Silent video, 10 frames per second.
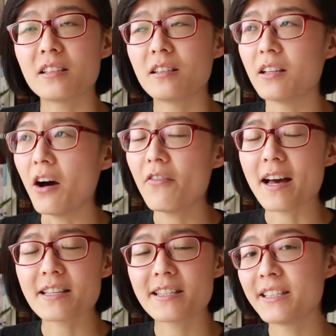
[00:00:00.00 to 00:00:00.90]
love
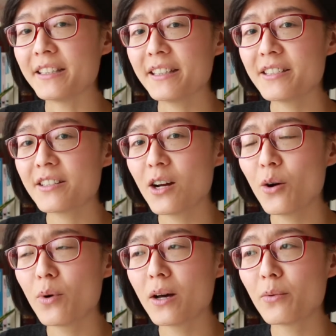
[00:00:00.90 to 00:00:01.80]
as a teenager
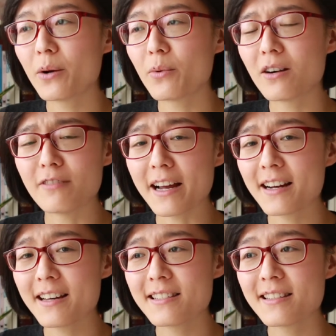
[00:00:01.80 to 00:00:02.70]
when we were
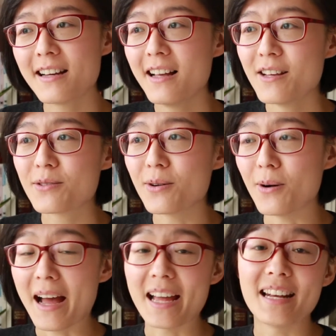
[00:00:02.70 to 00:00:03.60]
reckless, so
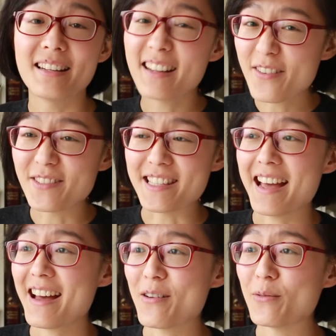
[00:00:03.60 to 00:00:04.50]
I loved
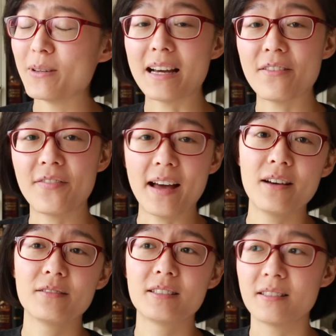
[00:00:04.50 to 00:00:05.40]
it when I
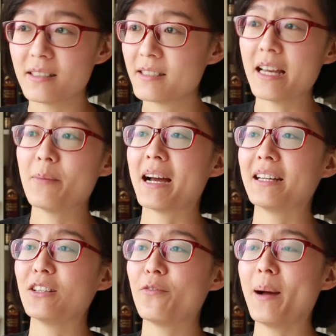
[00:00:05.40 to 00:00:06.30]
found the same
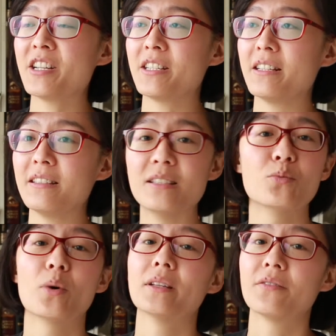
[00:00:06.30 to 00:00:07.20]
kind of passion in
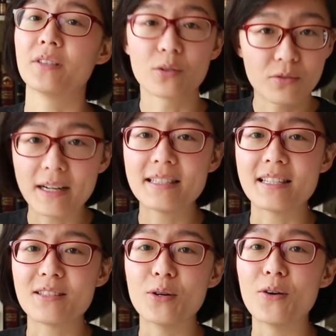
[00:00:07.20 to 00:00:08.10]
one of the
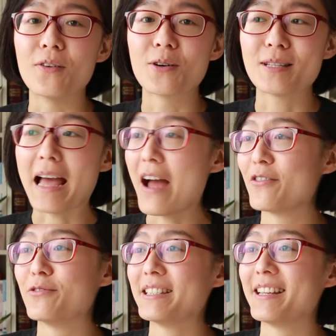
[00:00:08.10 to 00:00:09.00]
greatest novels
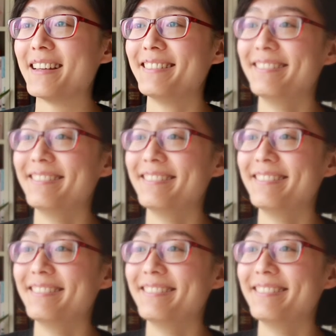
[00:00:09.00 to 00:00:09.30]
ever written.